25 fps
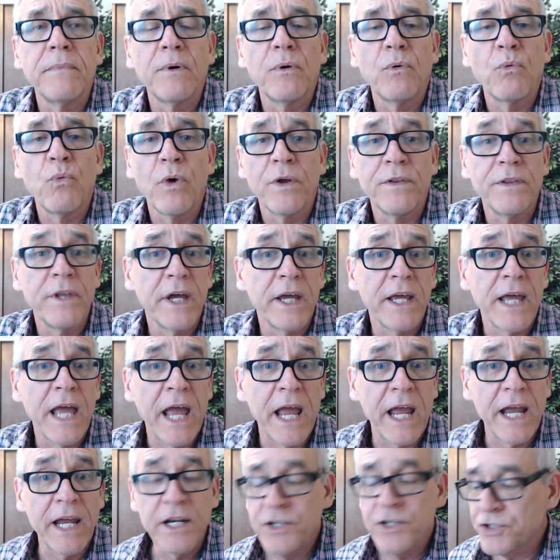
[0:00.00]
when they
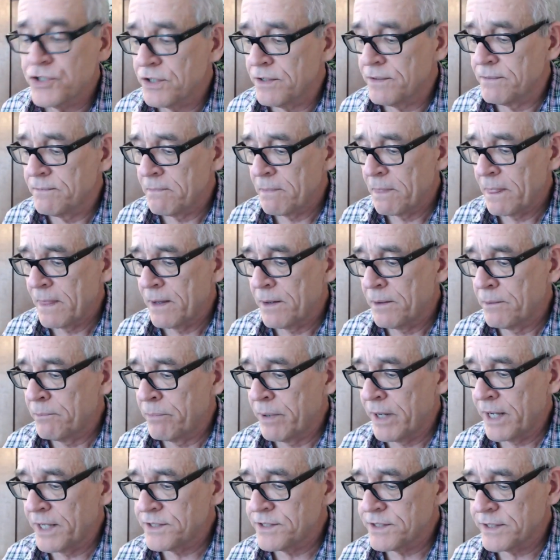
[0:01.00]
age
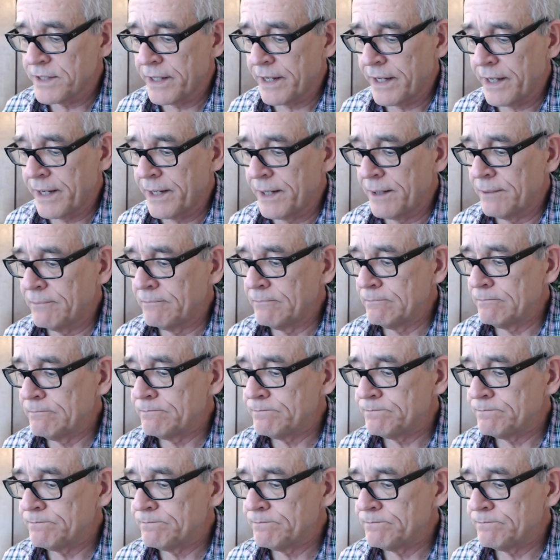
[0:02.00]
but um,